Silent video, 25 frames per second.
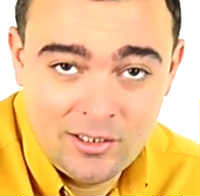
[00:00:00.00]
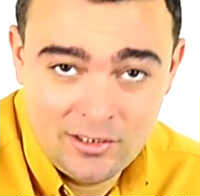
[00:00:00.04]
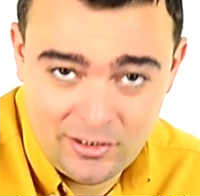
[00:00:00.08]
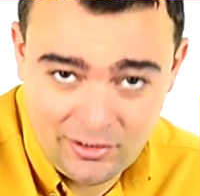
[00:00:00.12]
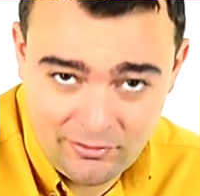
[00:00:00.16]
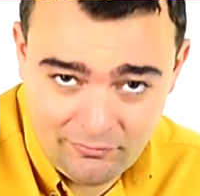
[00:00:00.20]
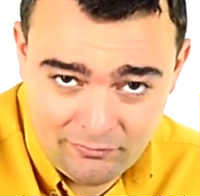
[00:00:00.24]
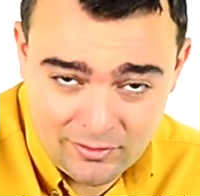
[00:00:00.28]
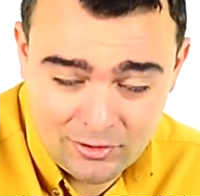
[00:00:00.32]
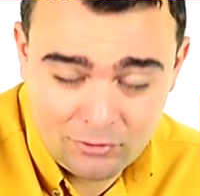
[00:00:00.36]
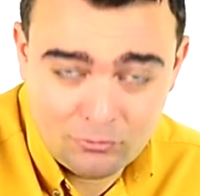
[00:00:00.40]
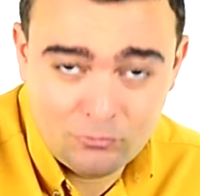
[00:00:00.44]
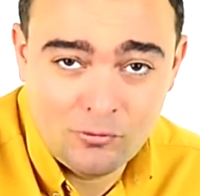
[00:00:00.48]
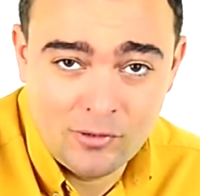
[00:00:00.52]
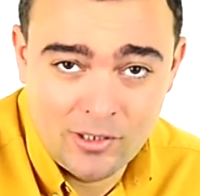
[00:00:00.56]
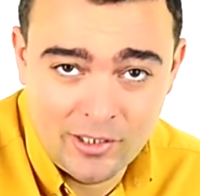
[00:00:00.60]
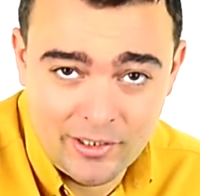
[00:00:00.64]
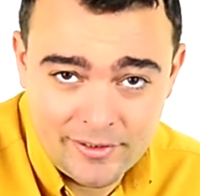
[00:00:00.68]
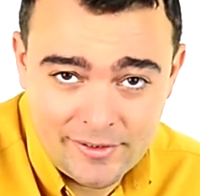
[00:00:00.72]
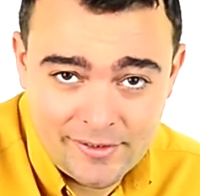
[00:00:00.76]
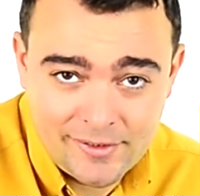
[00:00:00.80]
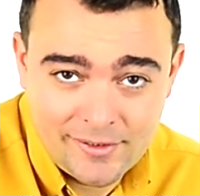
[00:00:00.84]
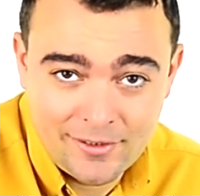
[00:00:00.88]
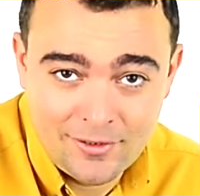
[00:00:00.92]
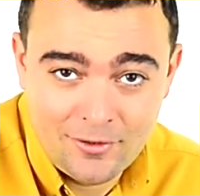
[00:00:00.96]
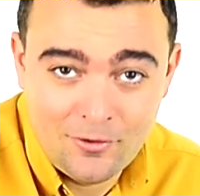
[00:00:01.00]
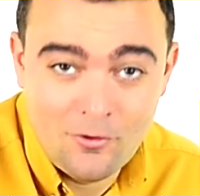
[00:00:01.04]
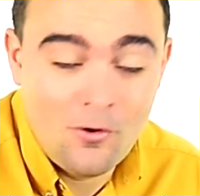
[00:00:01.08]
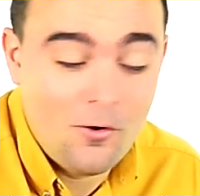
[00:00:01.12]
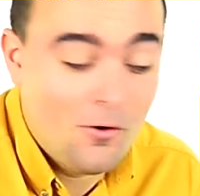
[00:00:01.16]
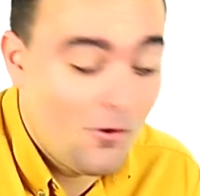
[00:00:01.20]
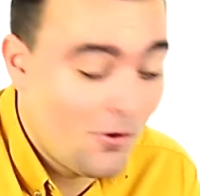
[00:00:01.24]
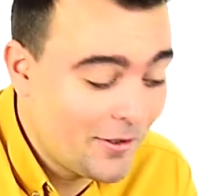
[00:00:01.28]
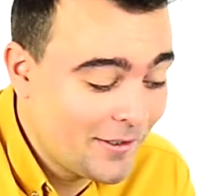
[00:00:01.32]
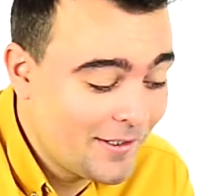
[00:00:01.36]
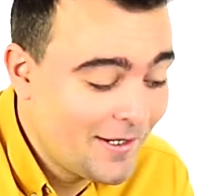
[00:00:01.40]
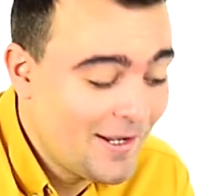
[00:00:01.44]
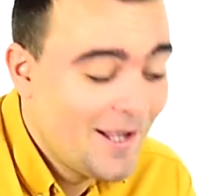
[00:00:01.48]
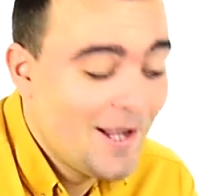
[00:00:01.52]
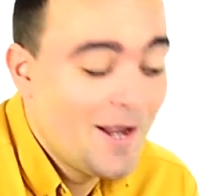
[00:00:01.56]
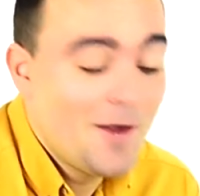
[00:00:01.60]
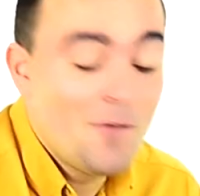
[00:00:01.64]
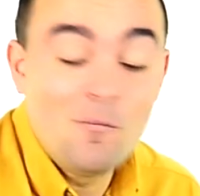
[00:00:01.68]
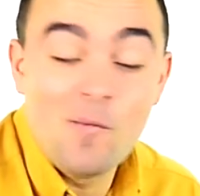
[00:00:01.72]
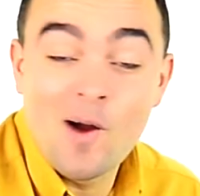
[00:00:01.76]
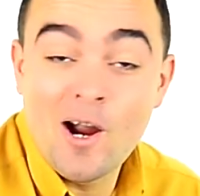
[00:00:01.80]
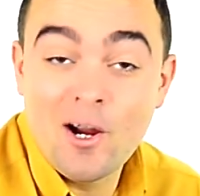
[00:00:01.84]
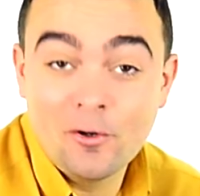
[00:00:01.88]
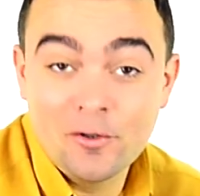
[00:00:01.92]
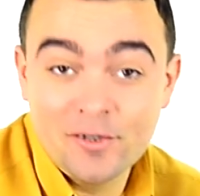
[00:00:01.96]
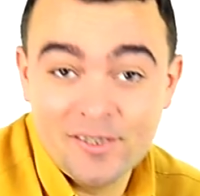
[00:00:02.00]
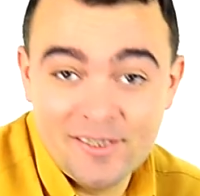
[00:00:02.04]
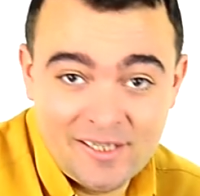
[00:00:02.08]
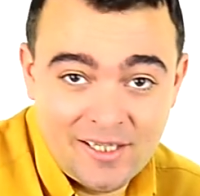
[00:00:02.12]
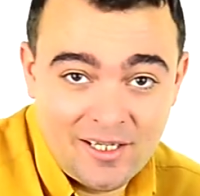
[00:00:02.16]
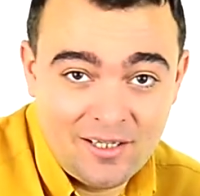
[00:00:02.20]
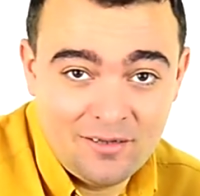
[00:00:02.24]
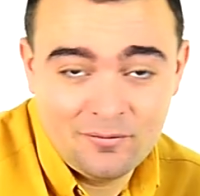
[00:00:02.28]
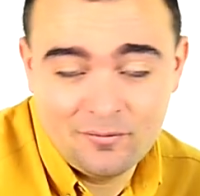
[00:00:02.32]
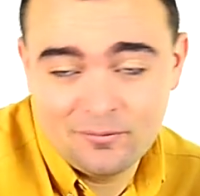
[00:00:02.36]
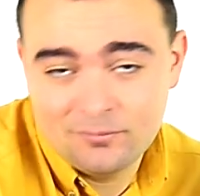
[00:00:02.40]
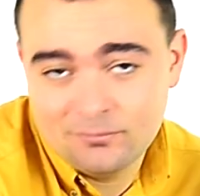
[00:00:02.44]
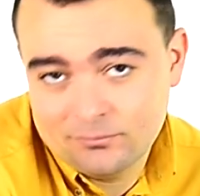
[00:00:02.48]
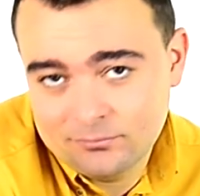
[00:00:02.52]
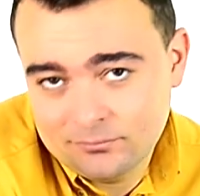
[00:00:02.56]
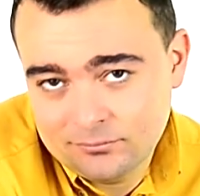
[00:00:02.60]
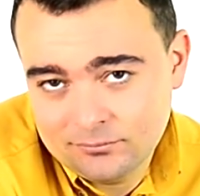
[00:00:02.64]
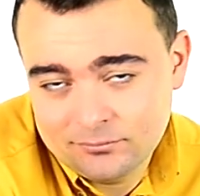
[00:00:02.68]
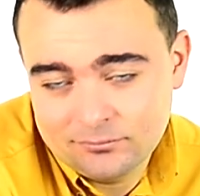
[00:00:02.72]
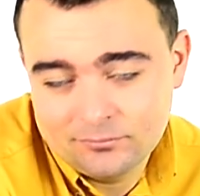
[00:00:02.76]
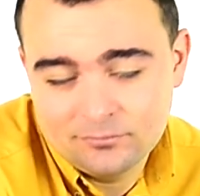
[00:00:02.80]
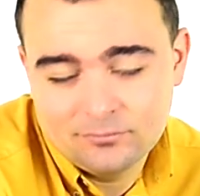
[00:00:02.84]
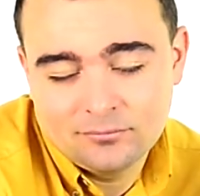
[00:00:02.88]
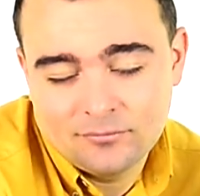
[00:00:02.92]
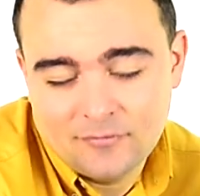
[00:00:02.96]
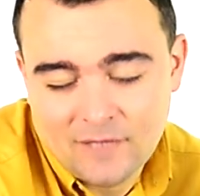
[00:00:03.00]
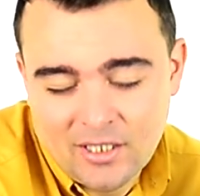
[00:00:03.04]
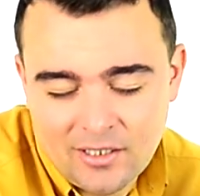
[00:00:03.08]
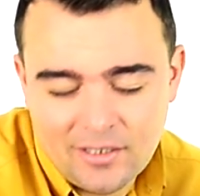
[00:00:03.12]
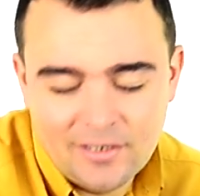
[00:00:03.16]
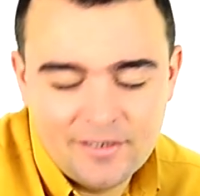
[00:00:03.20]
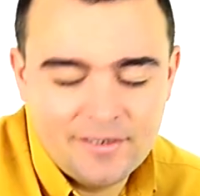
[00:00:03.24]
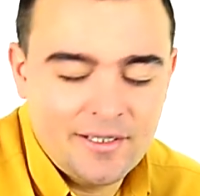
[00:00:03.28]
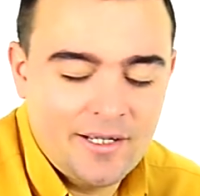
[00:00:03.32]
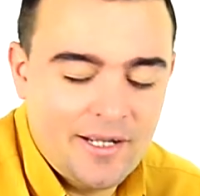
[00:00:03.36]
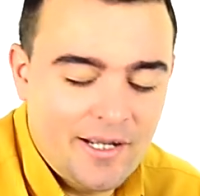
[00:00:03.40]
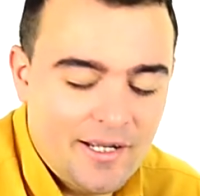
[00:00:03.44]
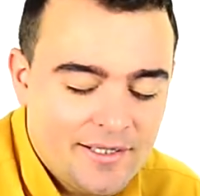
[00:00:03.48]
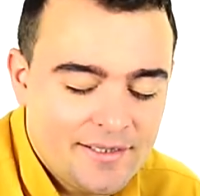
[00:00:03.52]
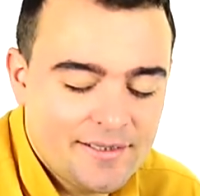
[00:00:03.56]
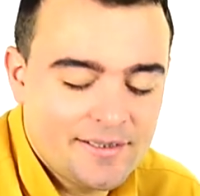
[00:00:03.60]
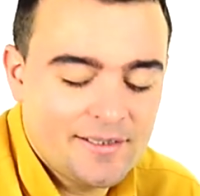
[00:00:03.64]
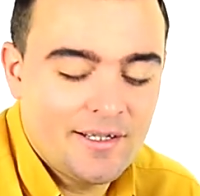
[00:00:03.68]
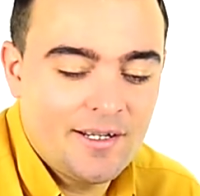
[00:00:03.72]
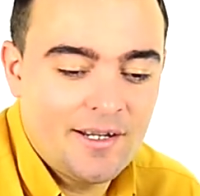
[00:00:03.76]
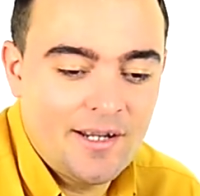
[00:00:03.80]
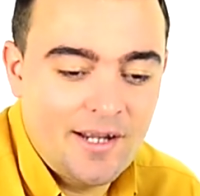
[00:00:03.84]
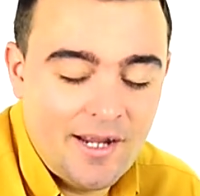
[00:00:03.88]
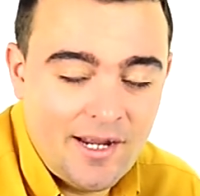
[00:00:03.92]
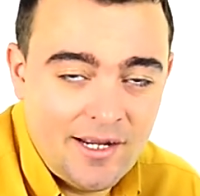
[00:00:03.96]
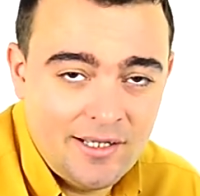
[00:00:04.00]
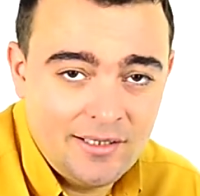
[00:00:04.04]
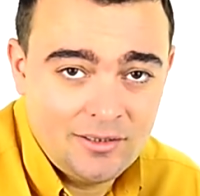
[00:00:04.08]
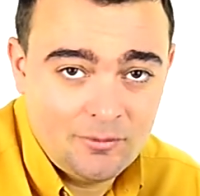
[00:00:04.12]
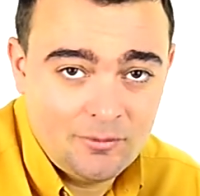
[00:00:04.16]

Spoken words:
give it to us or buy yourself an S8